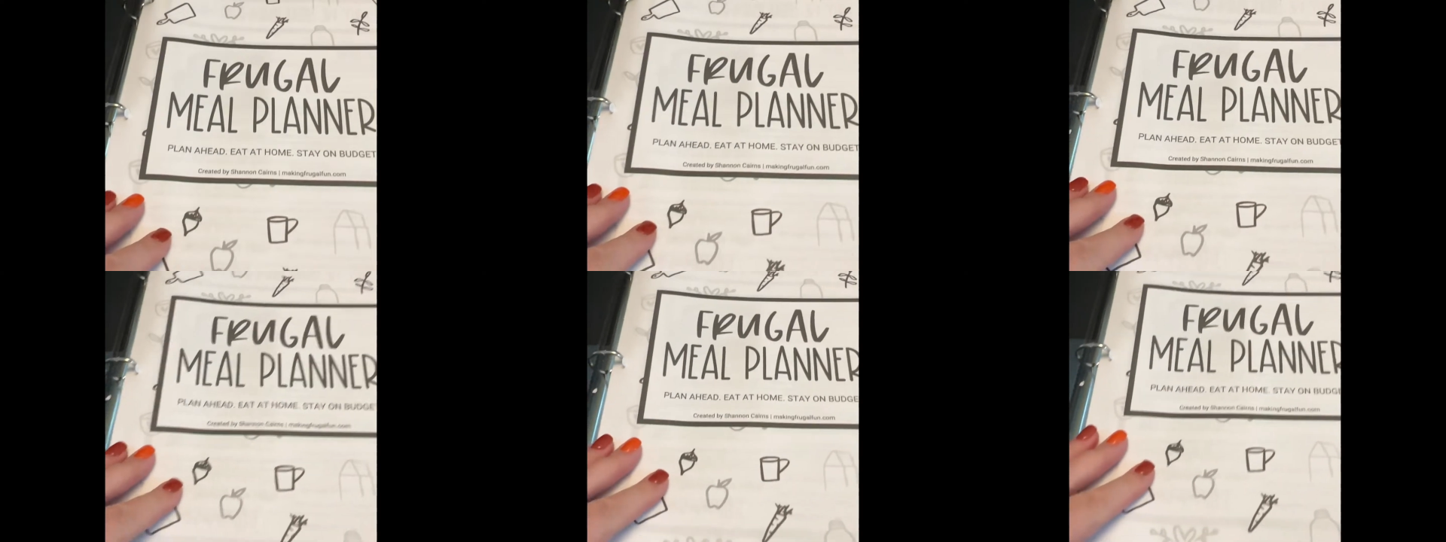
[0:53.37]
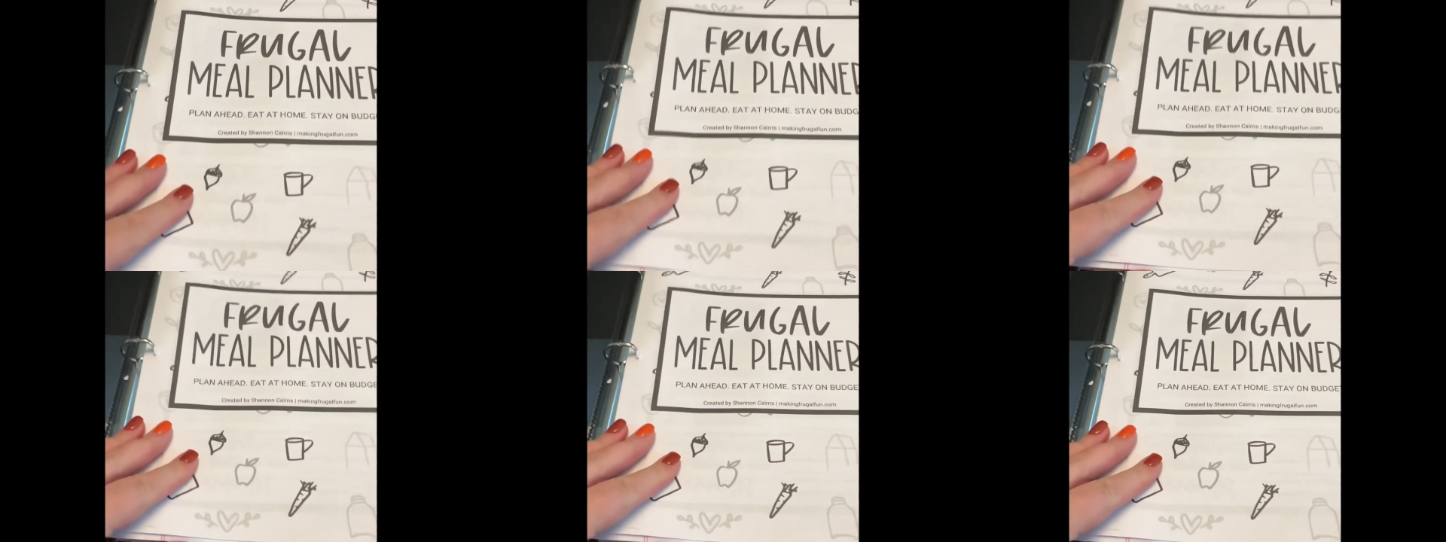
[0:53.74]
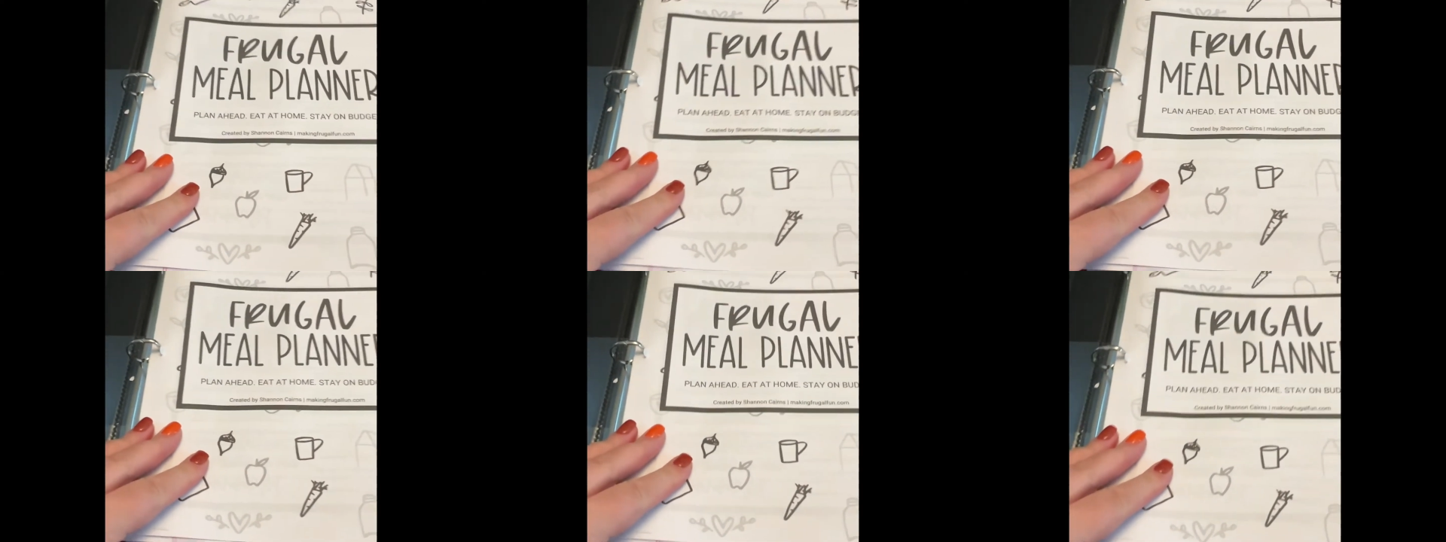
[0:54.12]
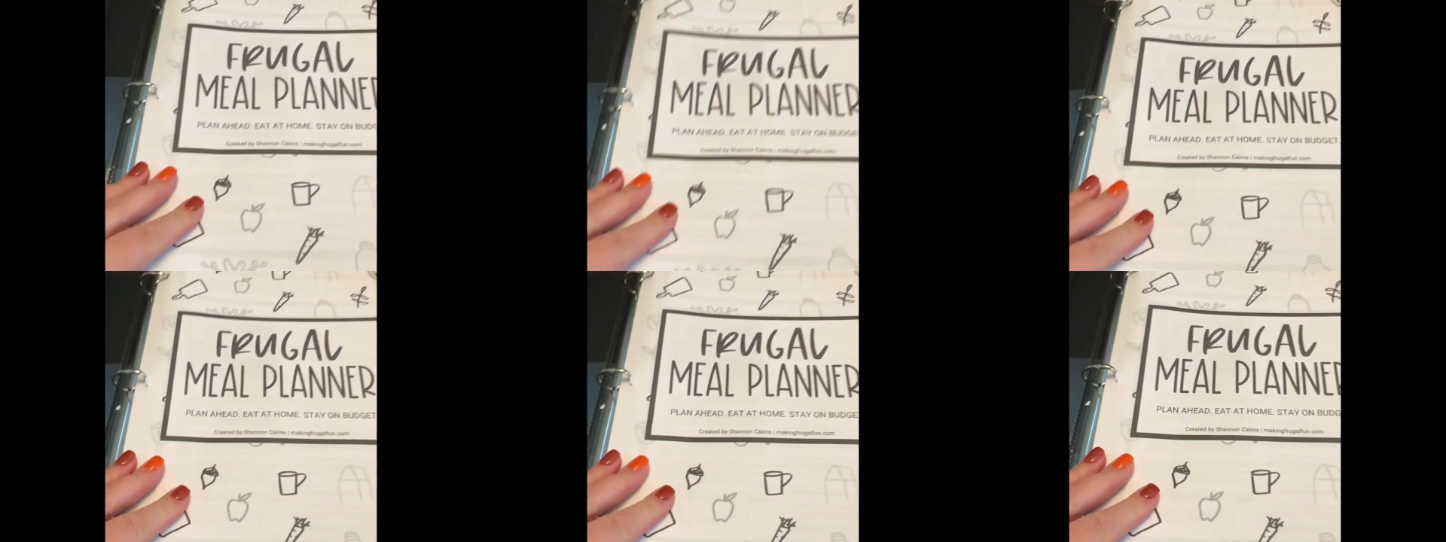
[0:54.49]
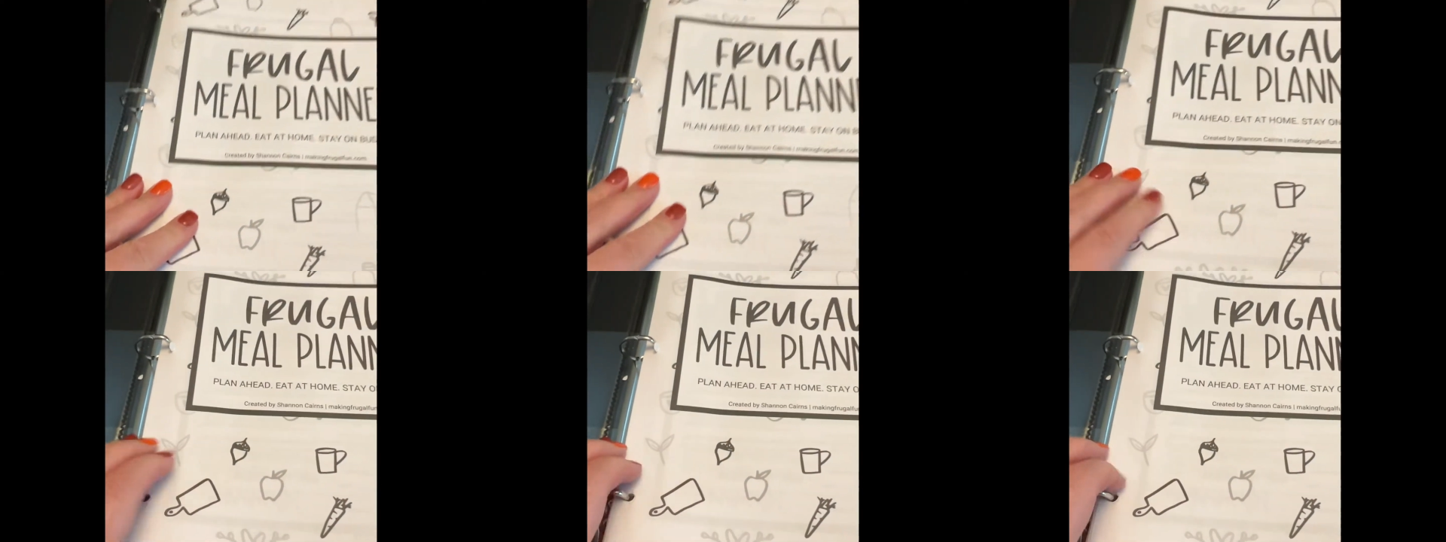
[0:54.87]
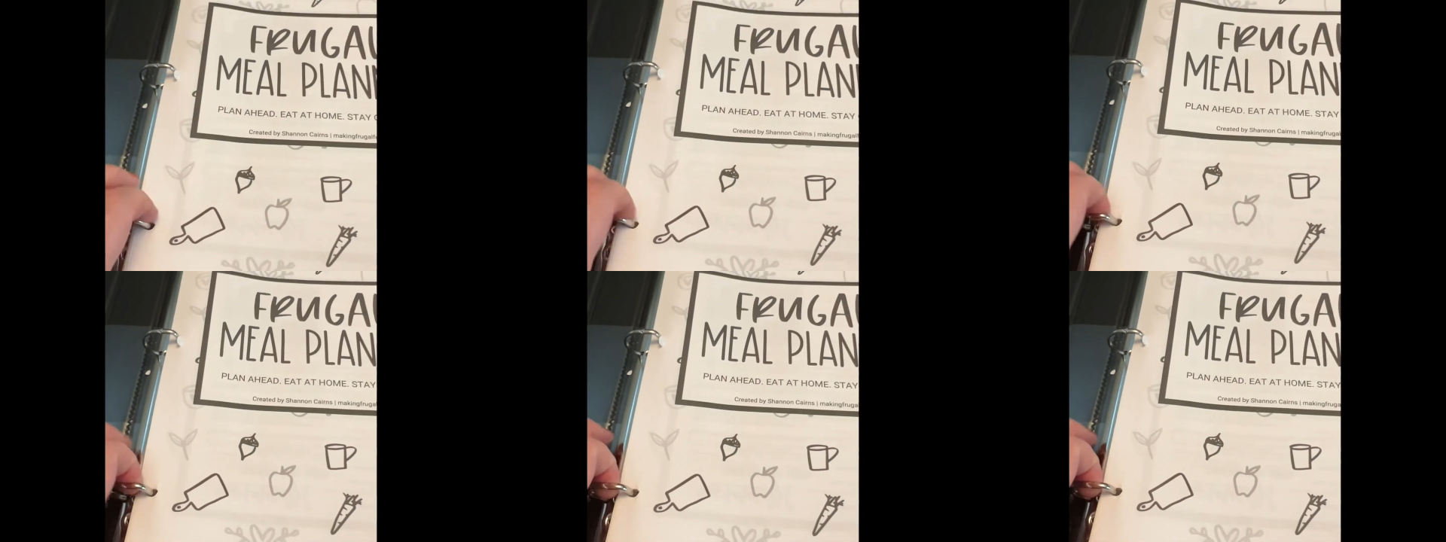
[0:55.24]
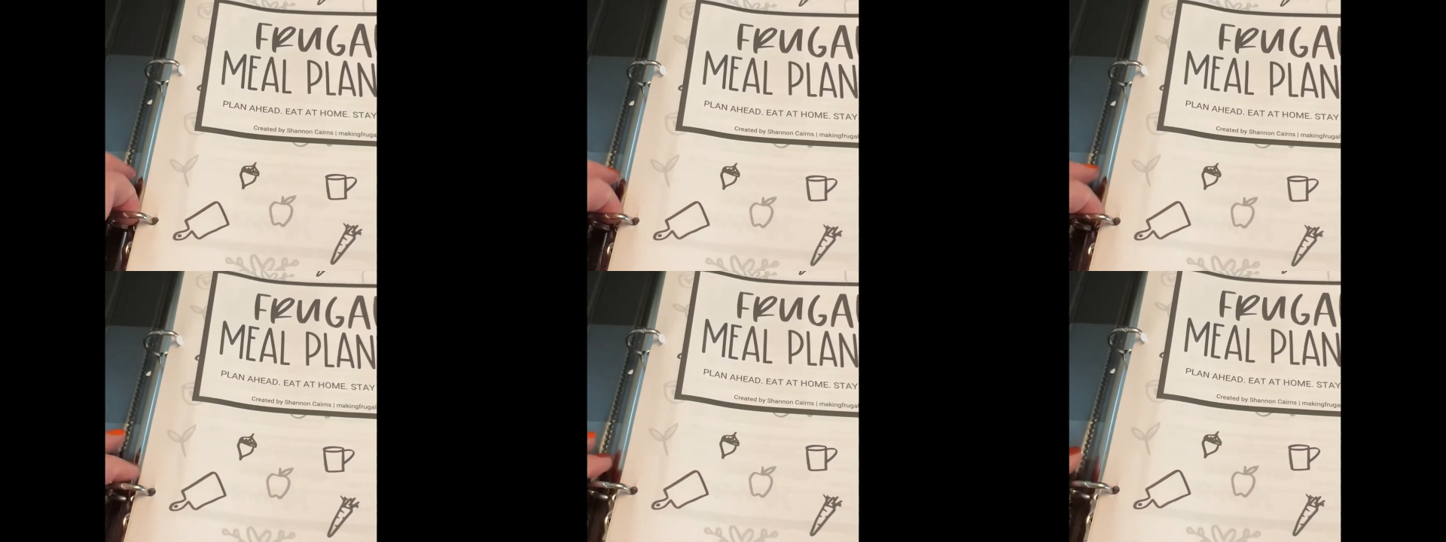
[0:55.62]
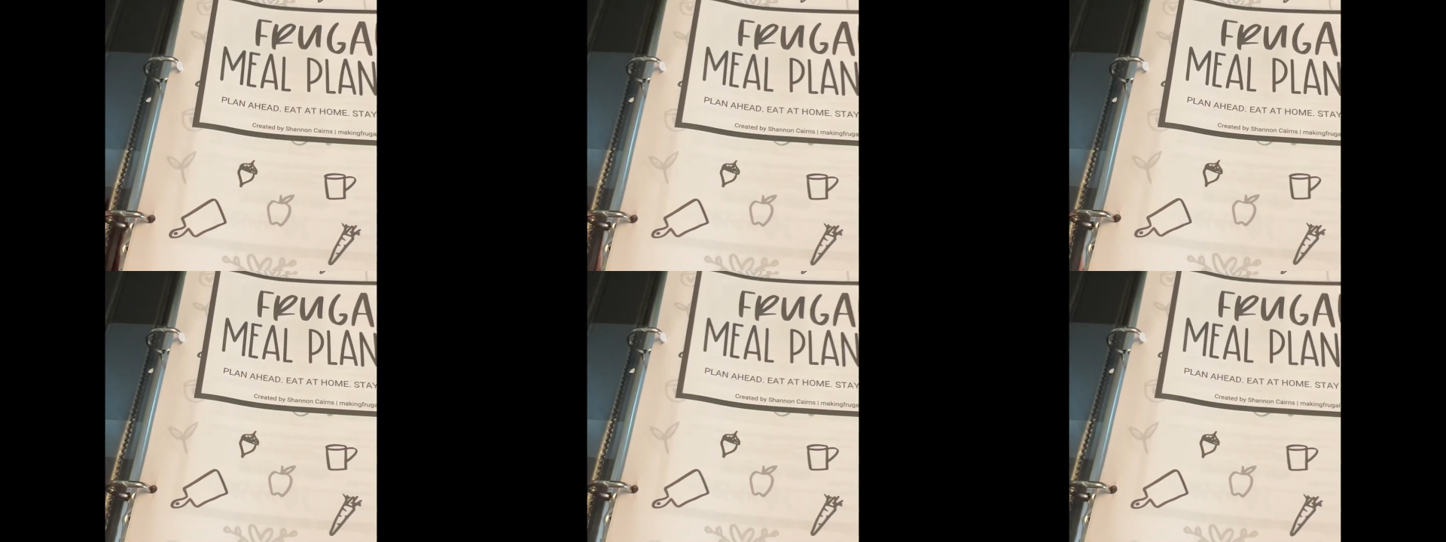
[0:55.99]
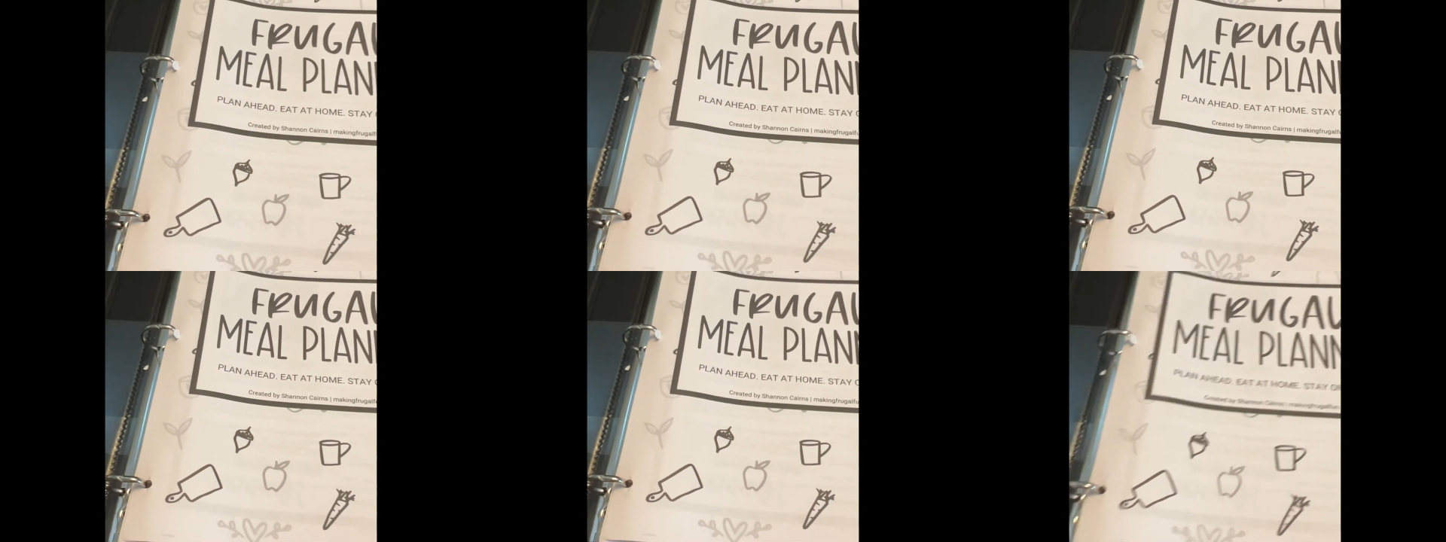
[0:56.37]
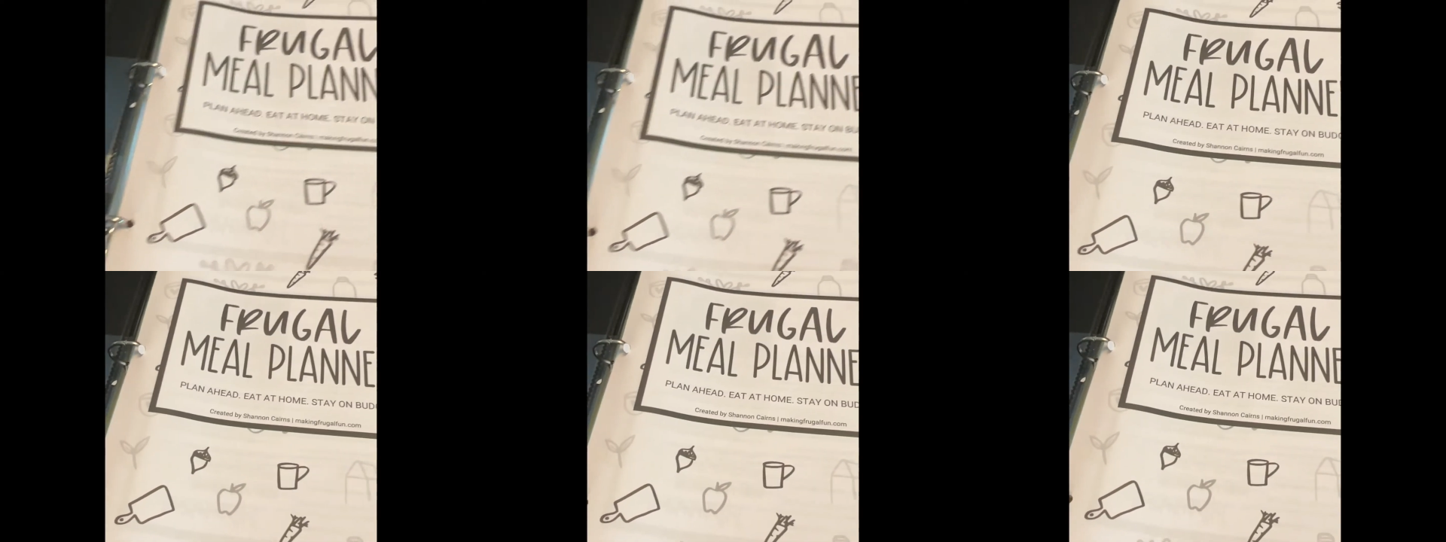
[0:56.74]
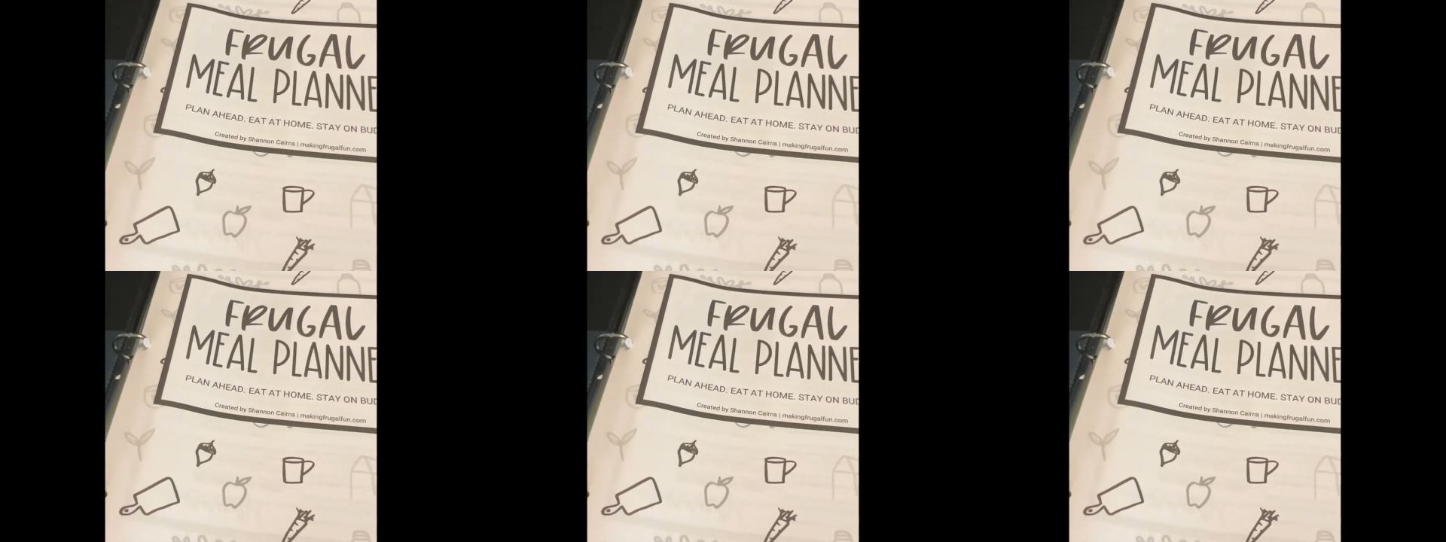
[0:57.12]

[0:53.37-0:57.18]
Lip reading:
No face is visible, so there are no lips to read.